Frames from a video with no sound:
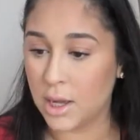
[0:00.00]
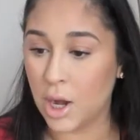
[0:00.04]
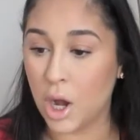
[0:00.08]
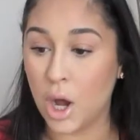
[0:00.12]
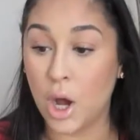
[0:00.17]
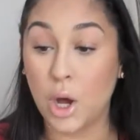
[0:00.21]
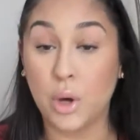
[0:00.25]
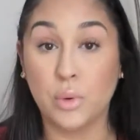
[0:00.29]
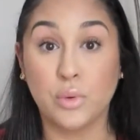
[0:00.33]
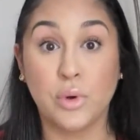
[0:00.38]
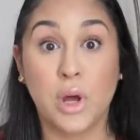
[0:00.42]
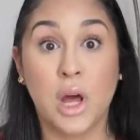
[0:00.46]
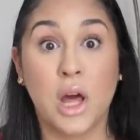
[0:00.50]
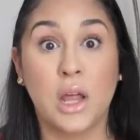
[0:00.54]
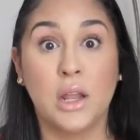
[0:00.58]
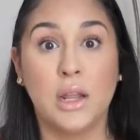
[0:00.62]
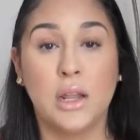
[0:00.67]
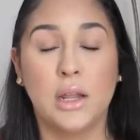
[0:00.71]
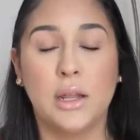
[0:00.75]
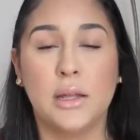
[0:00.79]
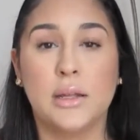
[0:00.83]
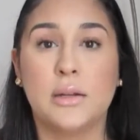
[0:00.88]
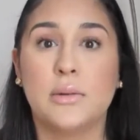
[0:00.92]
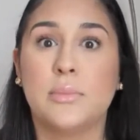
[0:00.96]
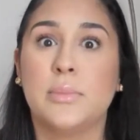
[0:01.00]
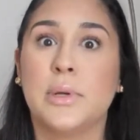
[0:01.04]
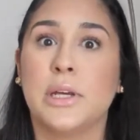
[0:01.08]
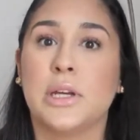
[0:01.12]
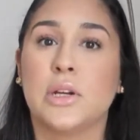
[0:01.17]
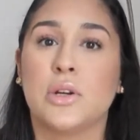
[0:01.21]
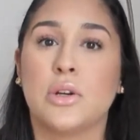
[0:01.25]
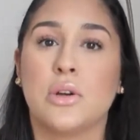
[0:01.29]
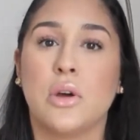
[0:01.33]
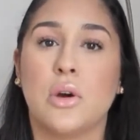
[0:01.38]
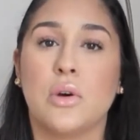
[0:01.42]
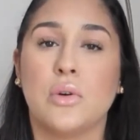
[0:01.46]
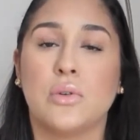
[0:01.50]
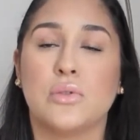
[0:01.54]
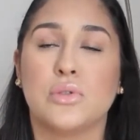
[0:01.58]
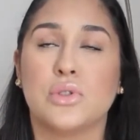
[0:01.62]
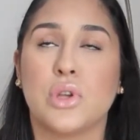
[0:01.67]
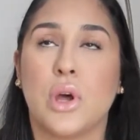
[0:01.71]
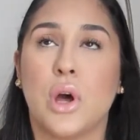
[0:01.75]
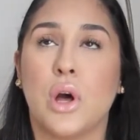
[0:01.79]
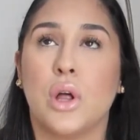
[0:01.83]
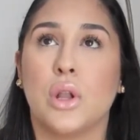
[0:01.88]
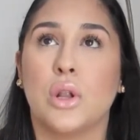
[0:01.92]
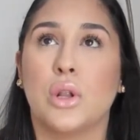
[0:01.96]
Oh, a little bit
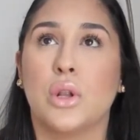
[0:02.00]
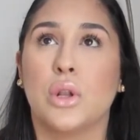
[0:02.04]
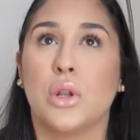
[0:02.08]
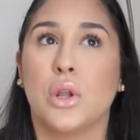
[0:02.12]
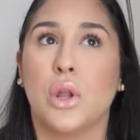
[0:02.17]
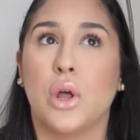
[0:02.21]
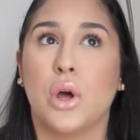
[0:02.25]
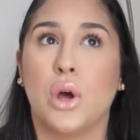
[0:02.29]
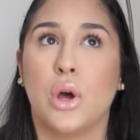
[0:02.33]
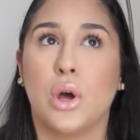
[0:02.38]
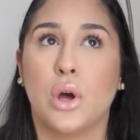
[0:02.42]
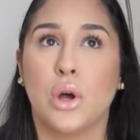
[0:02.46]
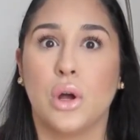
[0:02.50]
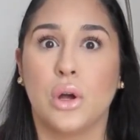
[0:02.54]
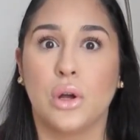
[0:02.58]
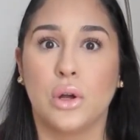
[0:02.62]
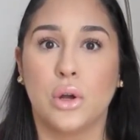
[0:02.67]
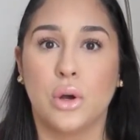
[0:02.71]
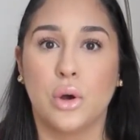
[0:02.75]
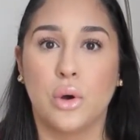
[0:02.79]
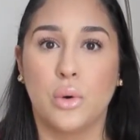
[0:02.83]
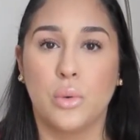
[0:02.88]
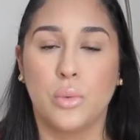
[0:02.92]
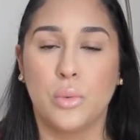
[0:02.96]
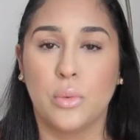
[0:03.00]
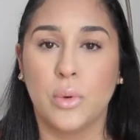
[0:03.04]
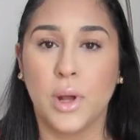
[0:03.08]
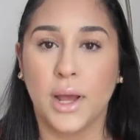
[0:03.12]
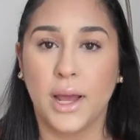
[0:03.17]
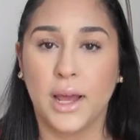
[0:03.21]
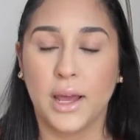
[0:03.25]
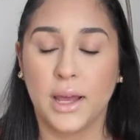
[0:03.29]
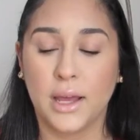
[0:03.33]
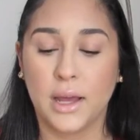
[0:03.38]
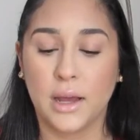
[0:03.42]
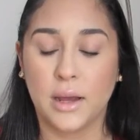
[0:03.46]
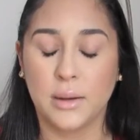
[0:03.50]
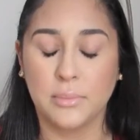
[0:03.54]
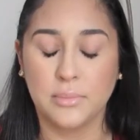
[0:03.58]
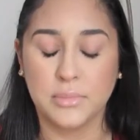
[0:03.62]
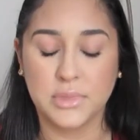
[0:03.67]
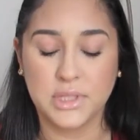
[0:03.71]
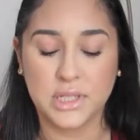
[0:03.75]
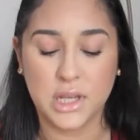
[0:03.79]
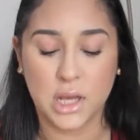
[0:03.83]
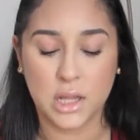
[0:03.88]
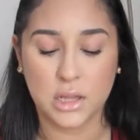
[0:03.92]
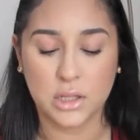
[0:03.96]
goes a long way. I'm
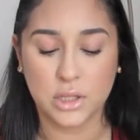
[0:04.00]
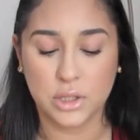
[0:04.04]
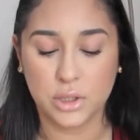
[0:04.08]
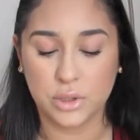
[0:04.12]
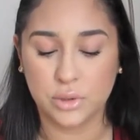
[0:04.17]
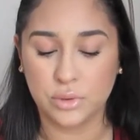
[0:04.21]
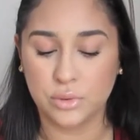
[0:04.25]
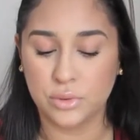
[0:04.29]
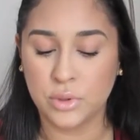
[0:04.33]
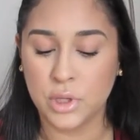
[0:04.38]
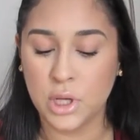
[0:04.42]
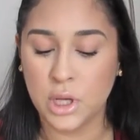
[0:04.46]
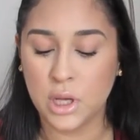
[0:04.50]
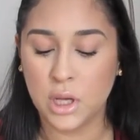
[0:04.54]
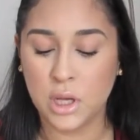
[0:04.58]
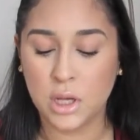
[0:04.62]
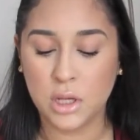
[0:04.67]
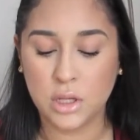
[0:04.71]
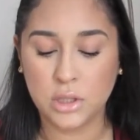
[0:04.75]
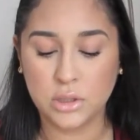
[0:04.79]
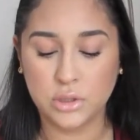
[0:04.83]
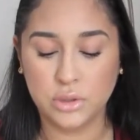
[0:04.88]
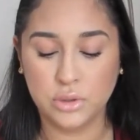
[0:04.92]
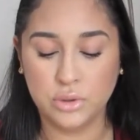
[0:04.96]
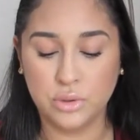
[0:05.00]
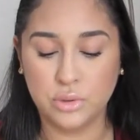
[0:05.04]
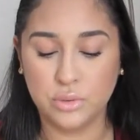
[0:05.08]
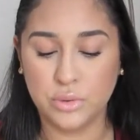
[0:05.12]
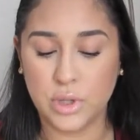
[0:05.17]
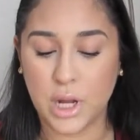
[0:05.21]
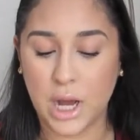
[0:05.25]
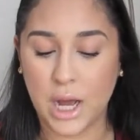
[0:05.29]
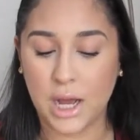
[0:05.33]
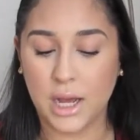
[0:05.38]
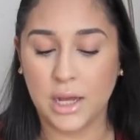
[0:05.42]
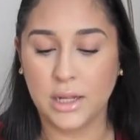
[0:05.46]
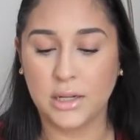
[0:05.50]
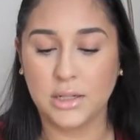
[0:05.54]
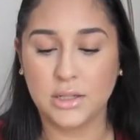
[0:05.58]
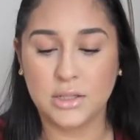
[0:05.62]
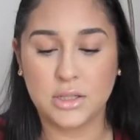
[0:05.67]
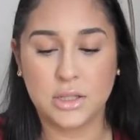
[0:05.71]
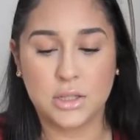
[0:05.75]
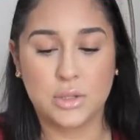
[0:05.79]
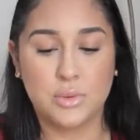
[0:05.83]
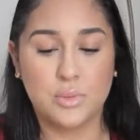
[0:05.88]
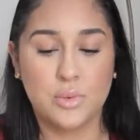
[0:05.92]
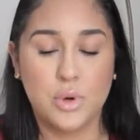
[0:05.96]
telling you, do not
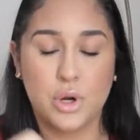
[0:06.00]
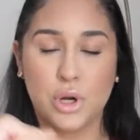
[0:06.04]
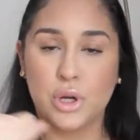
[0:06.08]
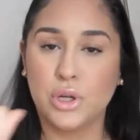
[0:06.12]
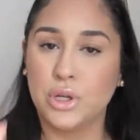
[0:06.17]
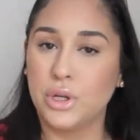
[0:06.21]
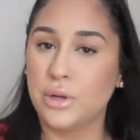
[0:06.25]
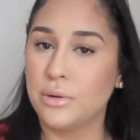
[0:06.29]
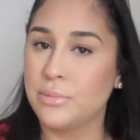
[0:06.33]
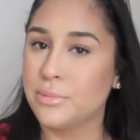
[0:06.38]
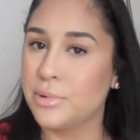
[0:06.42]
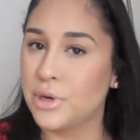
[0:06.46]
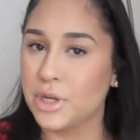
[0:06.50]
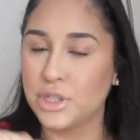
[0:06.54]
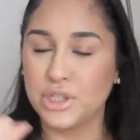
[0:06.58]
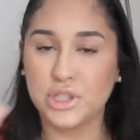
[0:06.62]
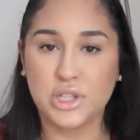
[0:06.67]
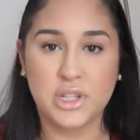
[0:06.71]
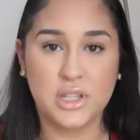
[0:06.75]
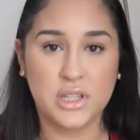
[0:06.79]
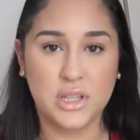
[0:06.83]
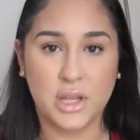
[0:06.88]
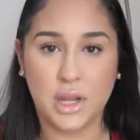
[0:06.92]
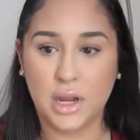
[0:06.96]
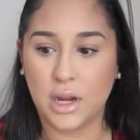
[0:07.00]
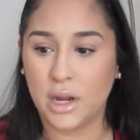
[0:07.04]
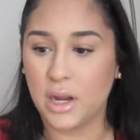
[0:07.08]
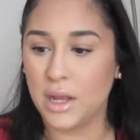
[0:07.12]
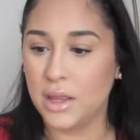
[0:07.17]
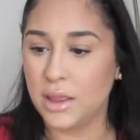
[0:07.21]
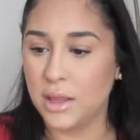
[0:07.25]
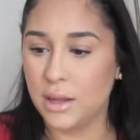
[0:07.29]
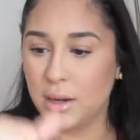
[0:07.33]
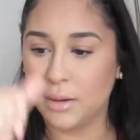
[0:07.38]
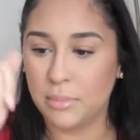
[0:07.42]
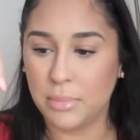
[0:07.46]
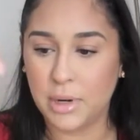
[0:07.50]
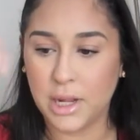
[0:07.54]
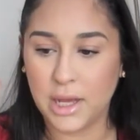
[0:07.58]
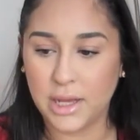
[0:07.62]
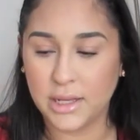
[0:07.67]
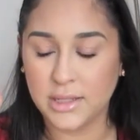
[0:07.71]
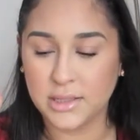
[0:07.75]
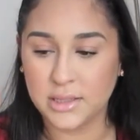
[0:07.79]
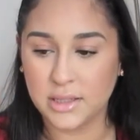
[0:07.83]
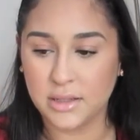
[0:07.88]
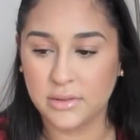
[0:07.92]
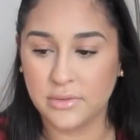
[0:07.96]
swirl your brush in there and then apply
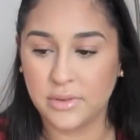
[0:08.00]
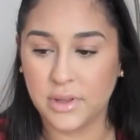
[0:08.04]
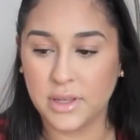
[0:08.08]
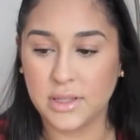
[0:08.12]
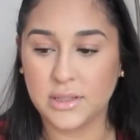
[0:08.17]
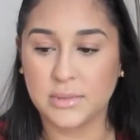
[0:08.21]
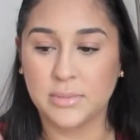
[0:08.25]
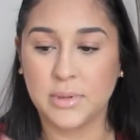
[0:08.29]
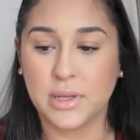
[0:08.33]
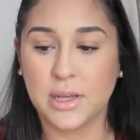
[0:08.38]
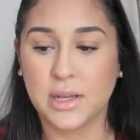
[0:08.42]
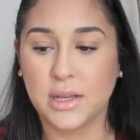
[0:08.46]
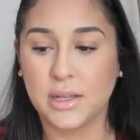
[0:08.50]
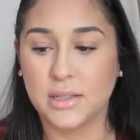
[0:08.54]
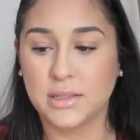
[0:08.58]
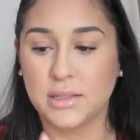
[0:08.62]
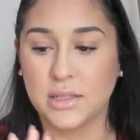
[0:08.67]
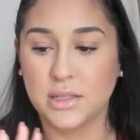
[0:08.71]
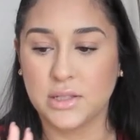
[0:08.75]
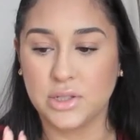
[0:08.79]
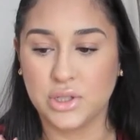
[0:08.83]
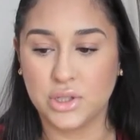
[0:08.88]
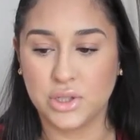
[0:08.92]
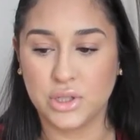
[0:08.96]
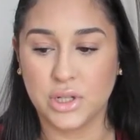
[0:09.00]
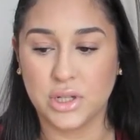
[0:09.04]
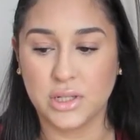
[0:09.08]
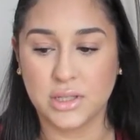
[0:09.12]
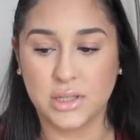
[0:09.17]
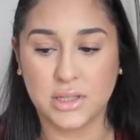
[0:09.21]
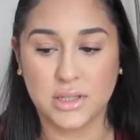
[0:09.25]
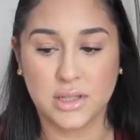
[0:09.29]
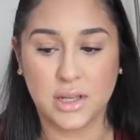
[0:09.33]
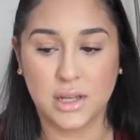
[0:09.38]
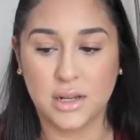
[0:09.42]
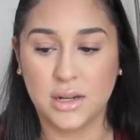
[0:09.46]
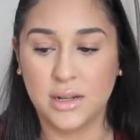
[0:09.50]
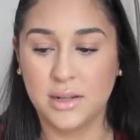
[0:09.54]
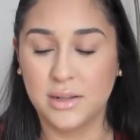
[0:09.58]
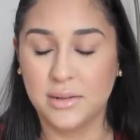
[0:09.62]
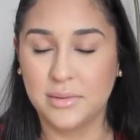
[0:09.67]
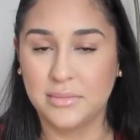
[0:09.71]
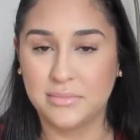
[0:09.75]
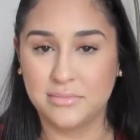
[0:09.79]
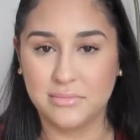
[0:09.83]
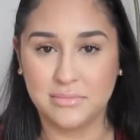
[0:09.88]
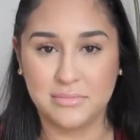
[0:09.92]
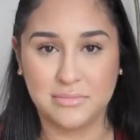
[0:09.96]
it to your face, because it's just gonna
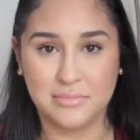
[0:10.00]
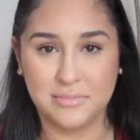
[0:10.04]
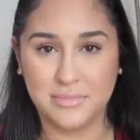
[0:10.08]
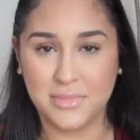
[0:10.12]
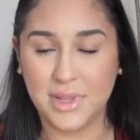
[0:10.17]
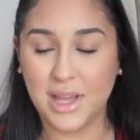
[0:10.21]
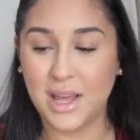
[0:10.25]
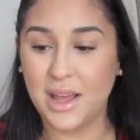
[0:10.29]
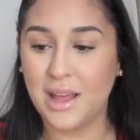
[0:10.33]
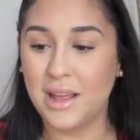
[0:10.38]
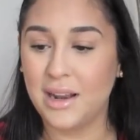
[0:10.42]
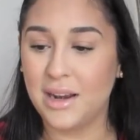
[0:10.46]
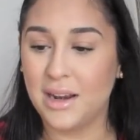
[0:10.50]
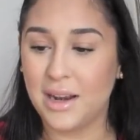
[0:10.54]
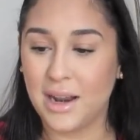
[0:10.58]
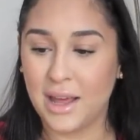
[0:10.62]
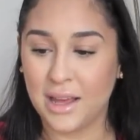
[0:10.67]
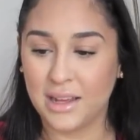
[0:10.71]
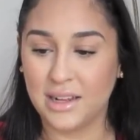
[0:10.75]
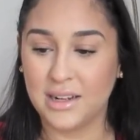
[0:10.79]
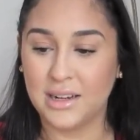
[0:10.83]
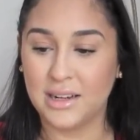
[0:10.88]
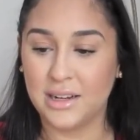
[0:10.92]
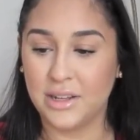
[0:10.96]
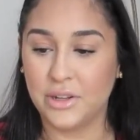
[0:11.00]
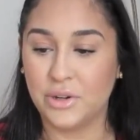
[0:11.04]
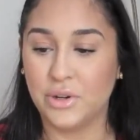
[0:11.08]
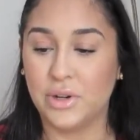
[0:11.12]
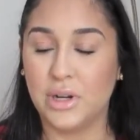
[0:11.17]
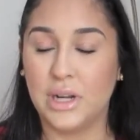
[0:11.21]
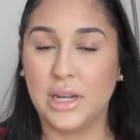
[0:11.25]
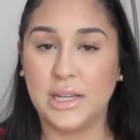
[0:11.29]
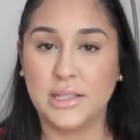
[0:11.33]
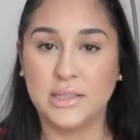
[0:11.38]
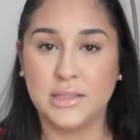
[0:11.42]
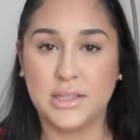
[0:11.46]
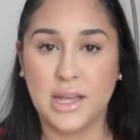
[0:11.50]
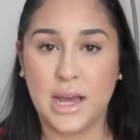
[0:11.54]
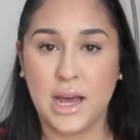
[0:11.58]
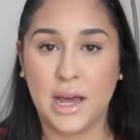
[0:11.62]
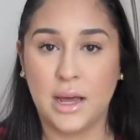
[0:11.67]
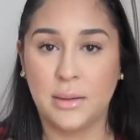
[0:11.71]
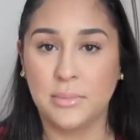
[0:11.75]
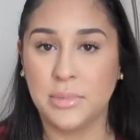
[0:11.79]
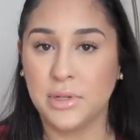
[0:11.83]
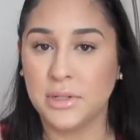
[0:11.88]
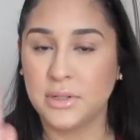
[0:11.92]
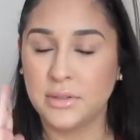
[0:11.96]
like literally
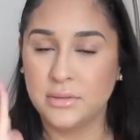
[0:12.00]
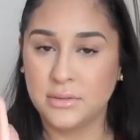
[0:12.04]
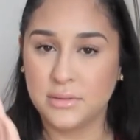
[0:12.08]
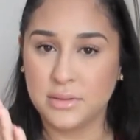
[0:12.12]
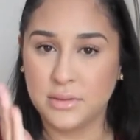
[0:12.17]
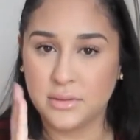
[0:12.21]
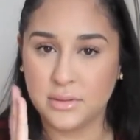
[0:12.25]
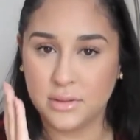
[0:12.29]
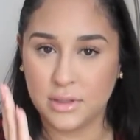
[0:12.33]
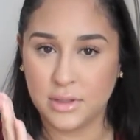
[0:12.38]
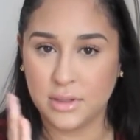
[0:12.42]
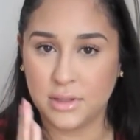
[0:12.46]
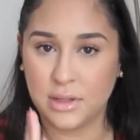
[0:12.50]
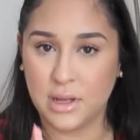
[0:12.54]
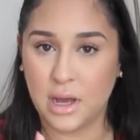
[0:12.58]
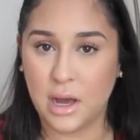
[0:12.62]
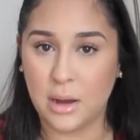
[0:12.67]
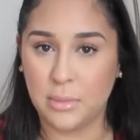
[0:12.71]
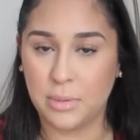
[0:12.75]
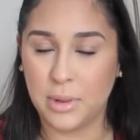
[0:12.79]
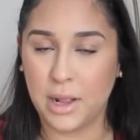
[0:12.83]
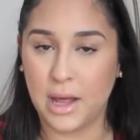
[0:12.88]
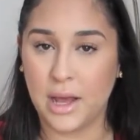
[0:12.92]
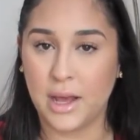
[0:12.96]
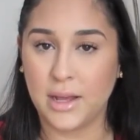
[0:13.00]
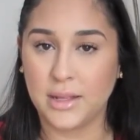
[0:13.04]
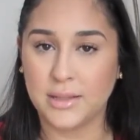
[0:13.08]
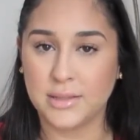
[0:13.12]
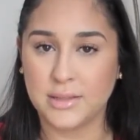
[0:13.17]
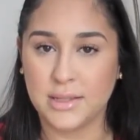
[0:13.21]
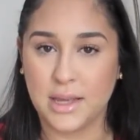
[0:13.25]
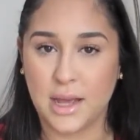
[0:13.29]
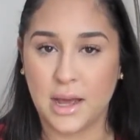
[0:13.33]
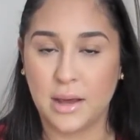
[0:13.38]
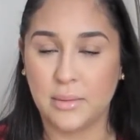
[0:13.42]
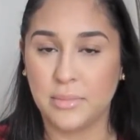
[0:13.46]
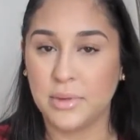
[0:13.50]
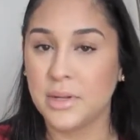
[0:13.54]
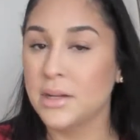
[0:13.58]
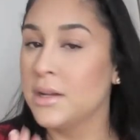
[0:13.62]
dab, apply, dab,